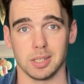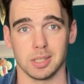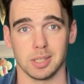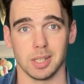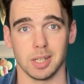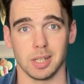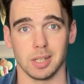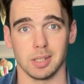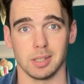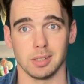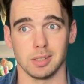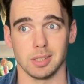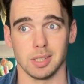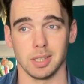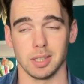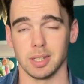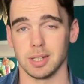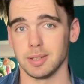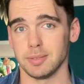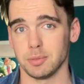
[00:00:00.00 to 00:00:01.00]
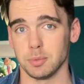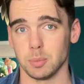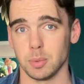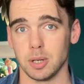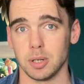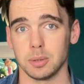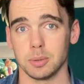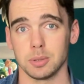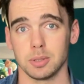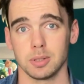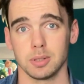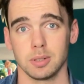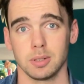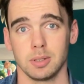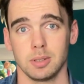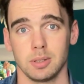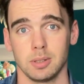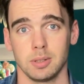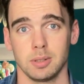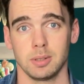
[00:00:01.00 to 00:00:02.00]
things in the living world.
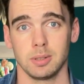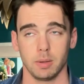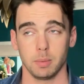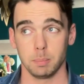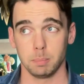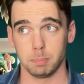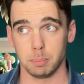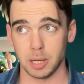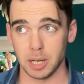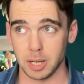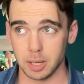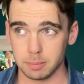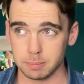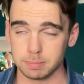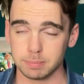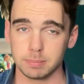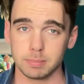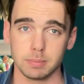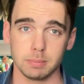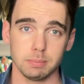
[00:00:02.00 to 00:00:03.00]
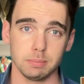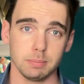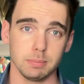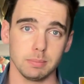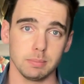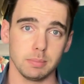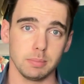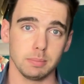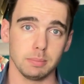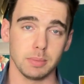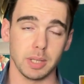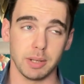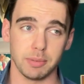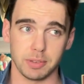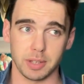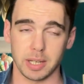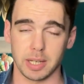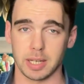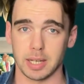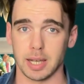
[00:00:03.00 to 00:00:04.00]
But if
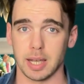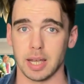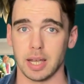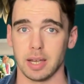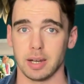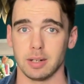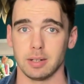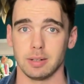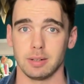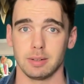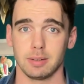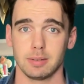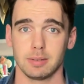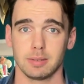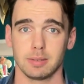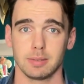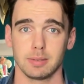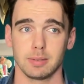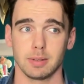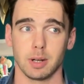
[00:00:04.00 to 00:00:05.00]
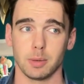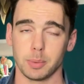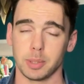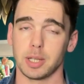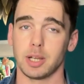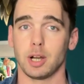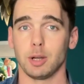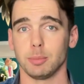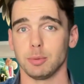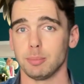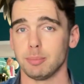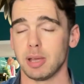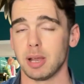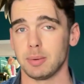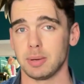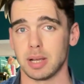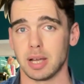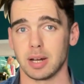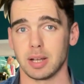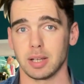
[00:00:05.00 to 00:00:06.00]
they can, I really hope that
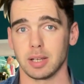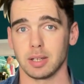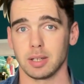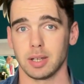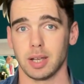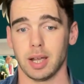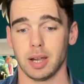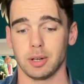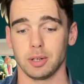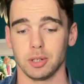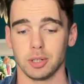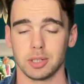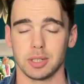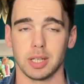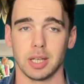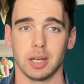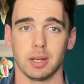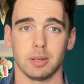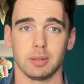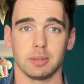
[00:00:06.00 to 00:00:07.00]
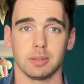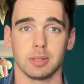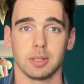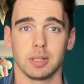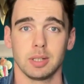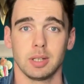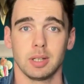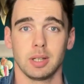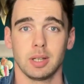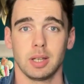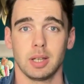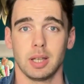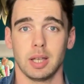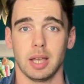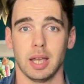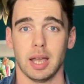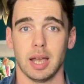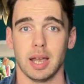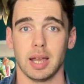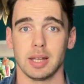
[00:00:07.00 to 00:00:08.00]
Mary Anning can look down
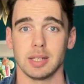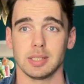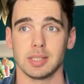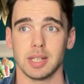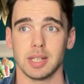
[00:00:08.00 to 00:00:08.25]
as